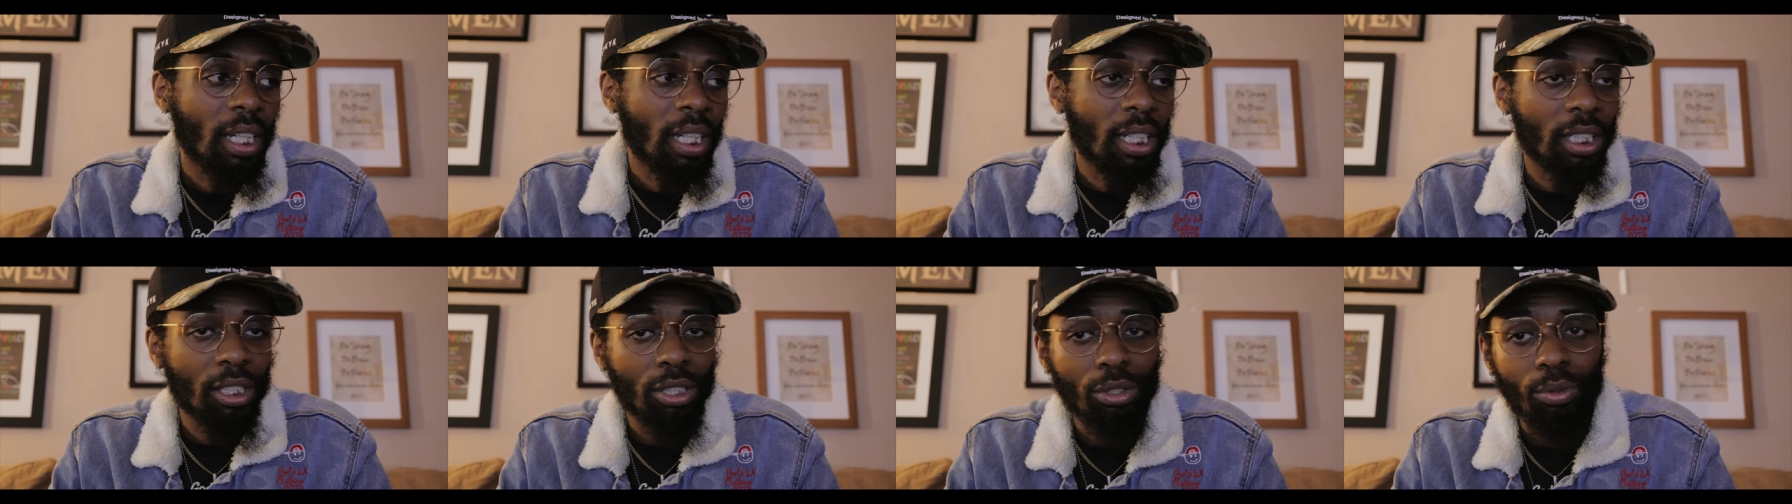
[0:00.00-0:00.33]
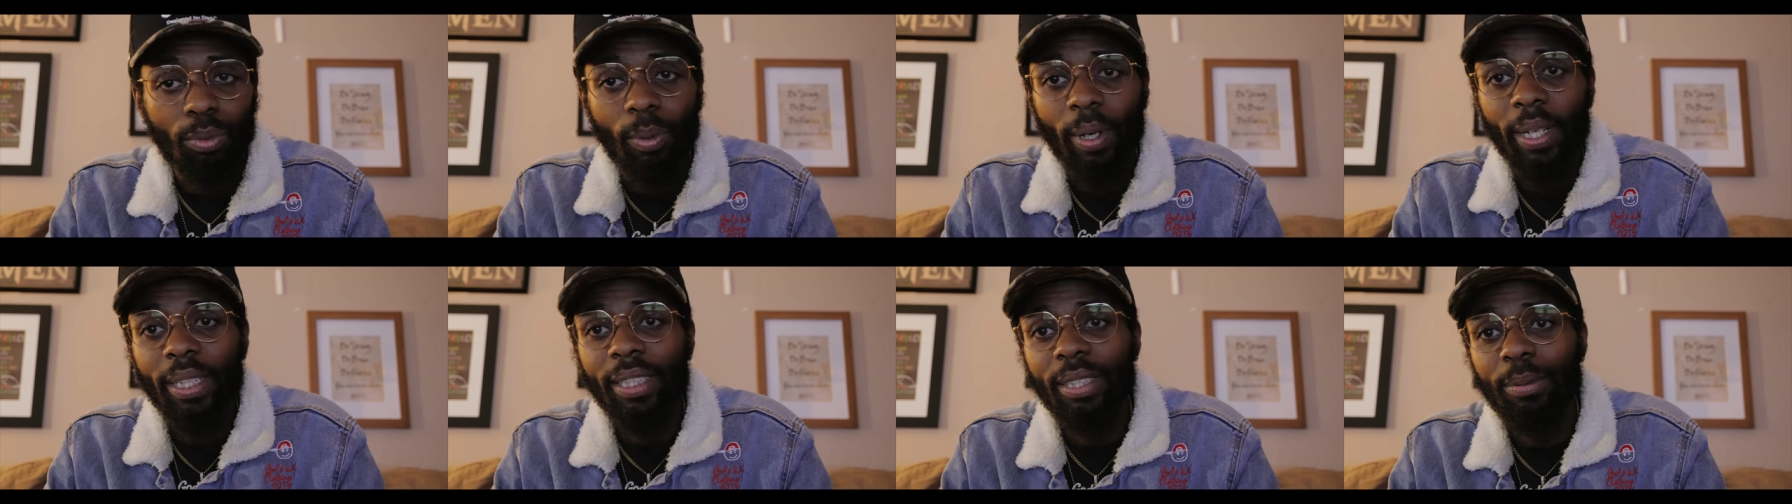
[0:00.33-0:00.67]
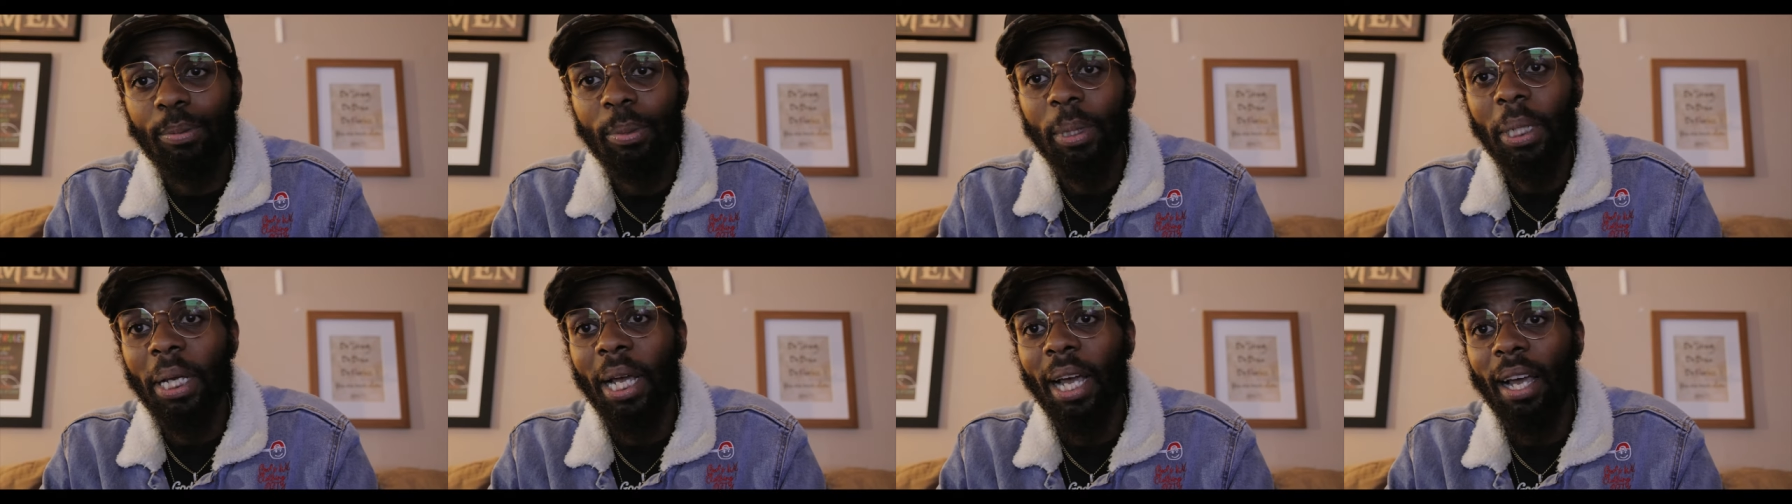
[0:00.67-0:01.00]
it's great
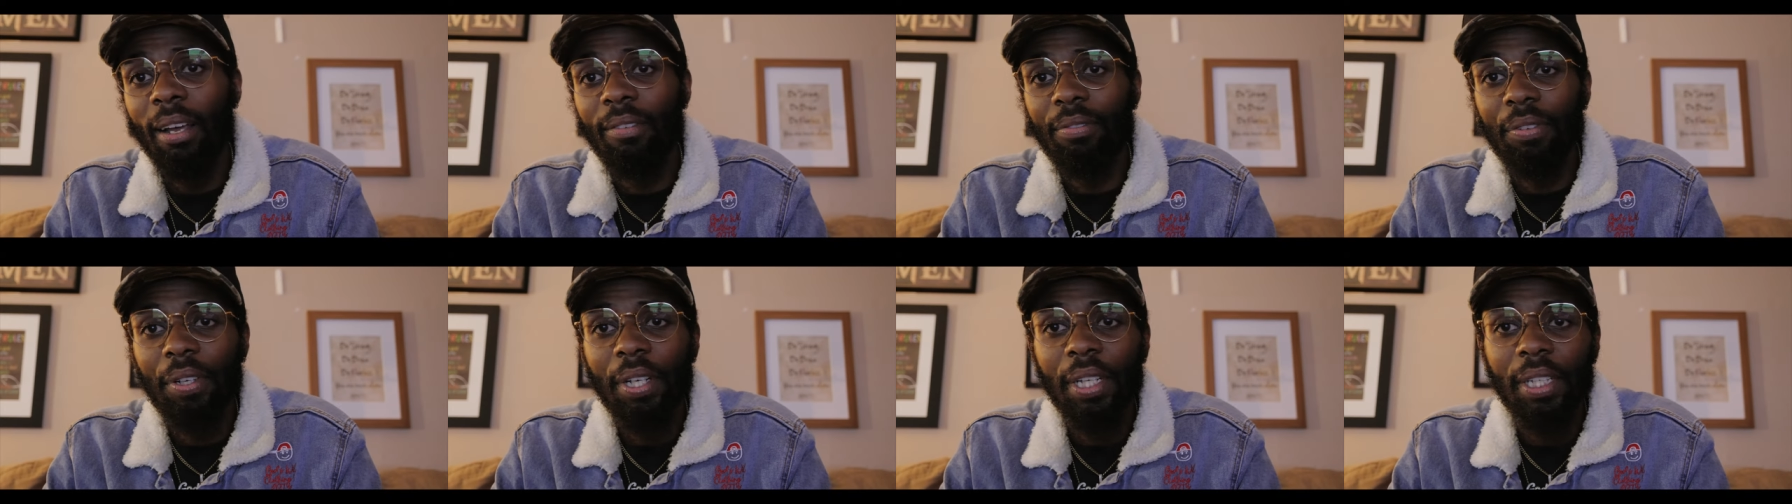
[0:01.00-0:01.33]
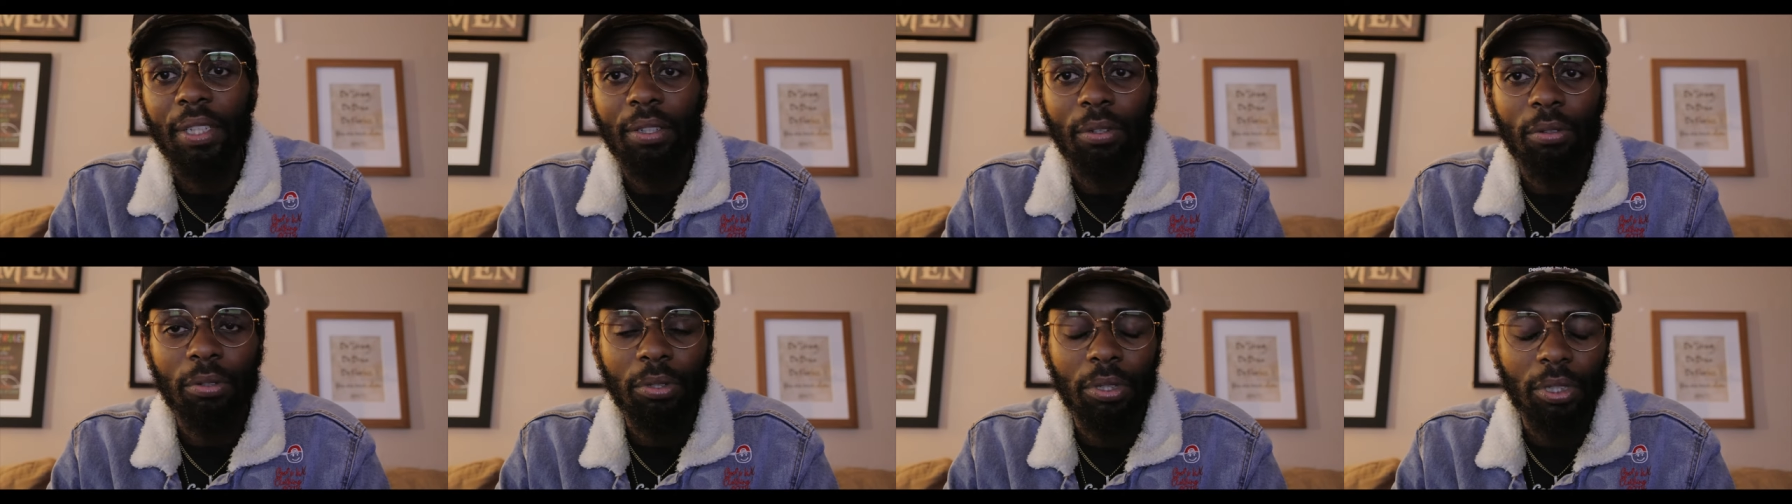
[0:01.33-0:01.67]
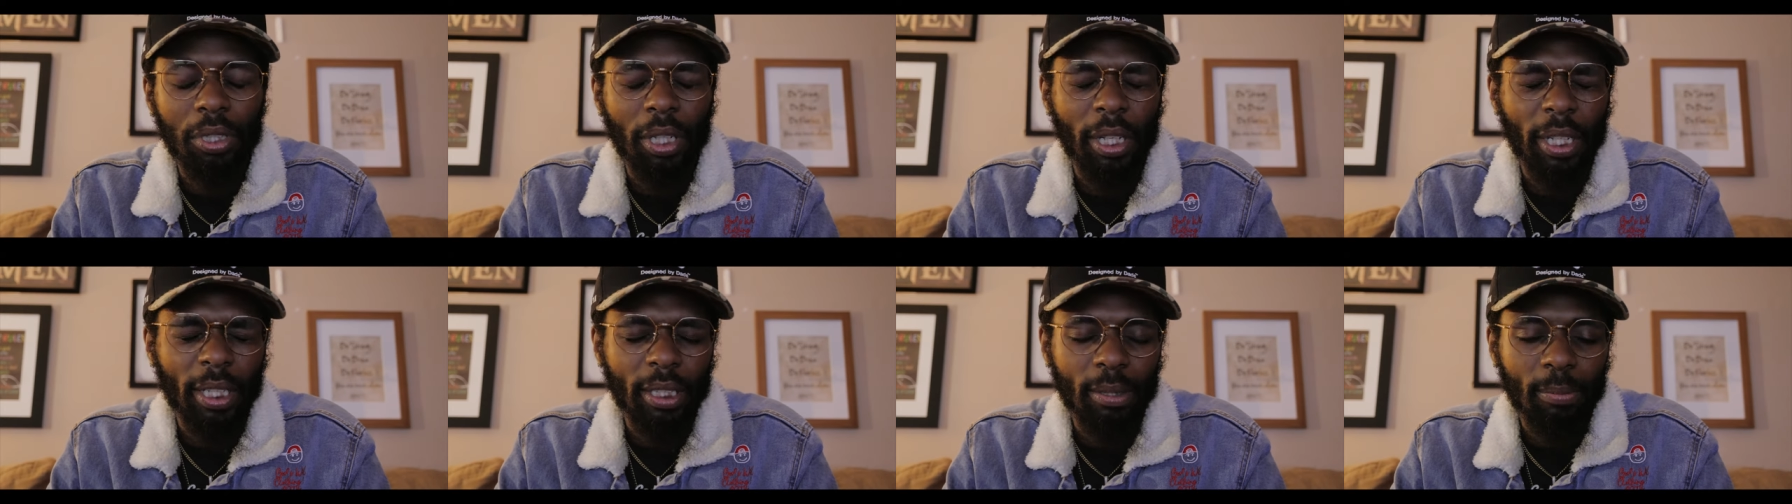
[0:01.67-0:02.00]
to be confident in those
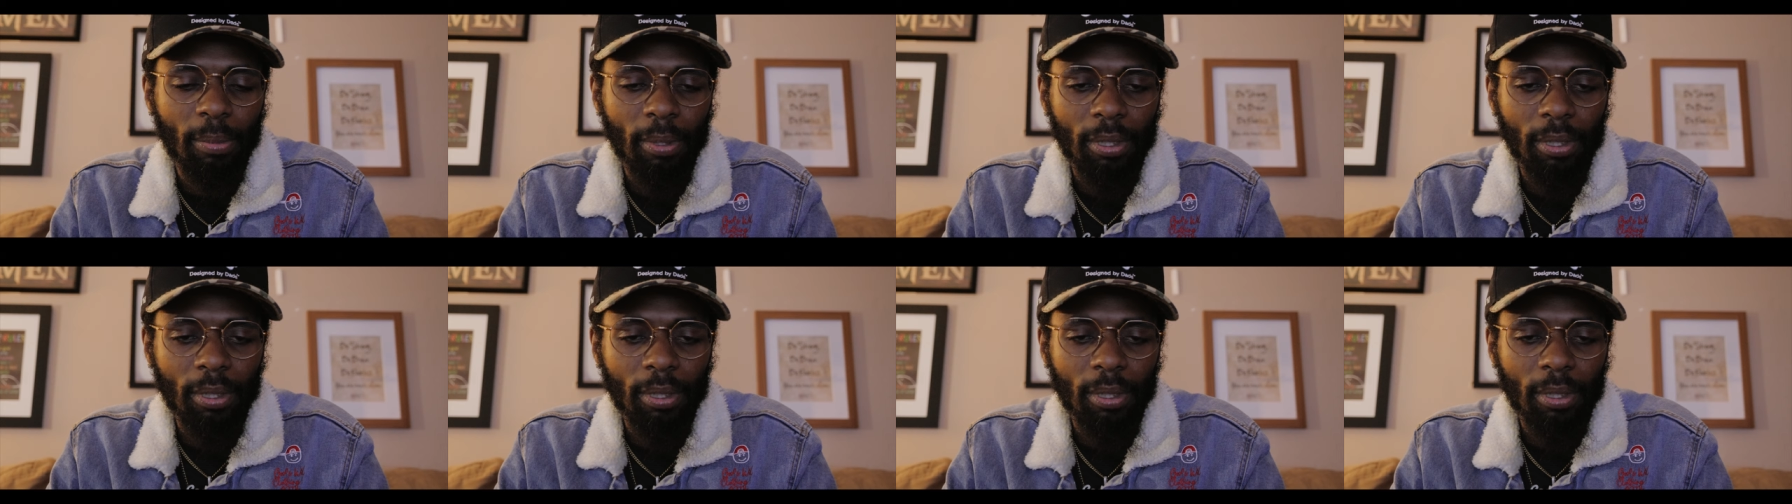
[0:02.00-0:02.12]
things,